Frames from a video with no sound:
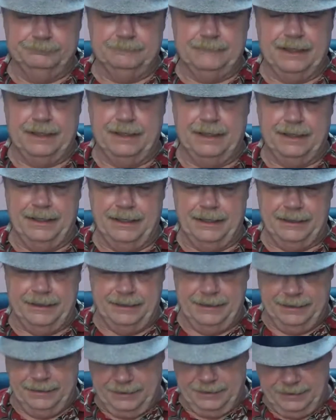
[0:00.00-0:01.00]

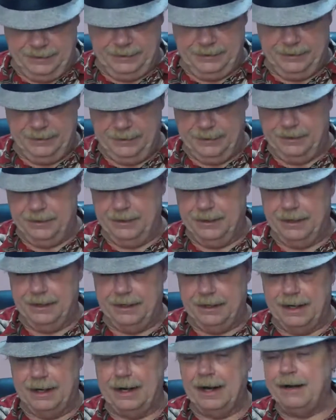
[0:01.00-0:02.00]
And
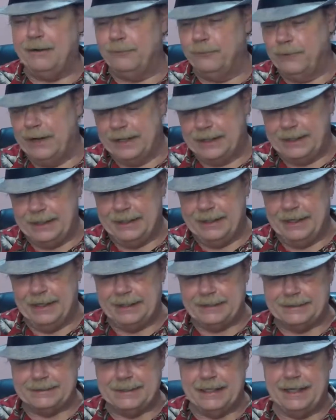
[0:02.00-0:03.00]
I
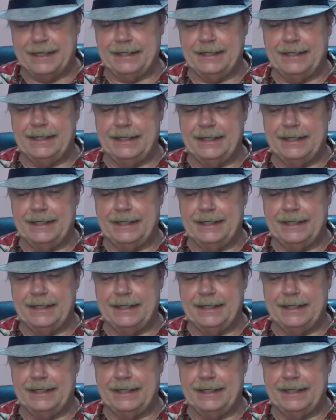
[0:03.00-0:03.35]
recognize that,